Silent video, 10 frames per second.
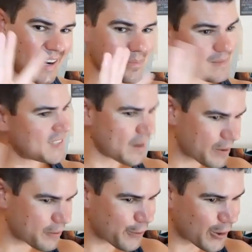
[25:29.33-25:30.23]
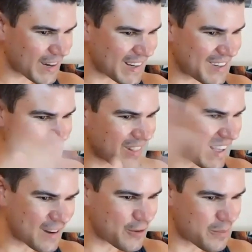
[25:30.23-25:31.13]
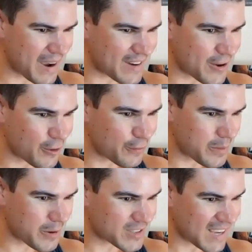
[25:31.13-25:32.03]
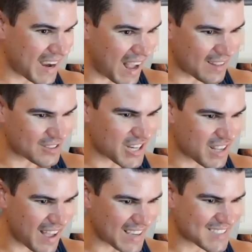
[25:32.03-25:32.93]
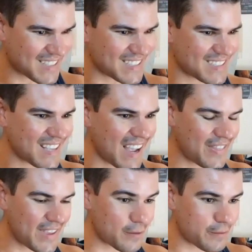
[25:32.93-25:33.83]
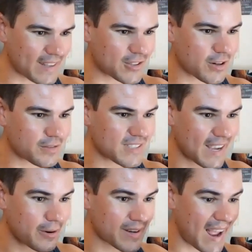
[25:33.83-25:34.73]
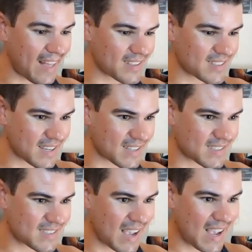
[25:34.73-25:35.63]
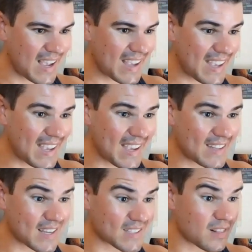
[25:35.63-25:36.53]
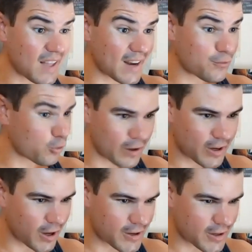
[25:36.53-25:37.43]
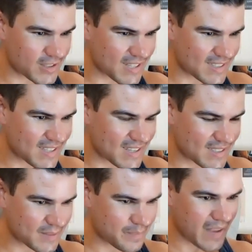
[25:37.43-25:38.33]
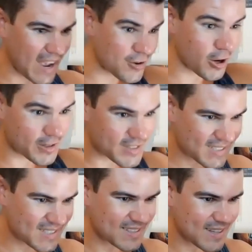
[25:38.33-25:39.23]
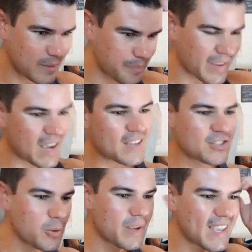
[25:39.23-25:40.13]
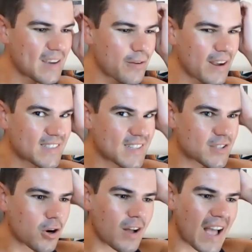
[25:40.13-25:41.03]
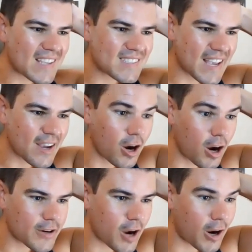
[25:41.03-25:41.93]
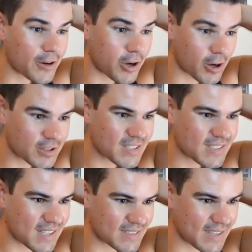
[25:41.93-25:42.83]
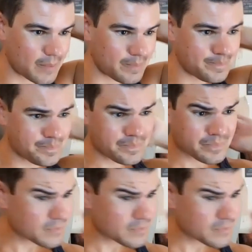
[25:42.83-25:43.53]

Sigmund Freud, who a lot of you might know from your psychology classes, the inventor of psychoanalysis, he does a lot of work on Narcissus and narcissism. So he writes this whole essay called On Narcissism.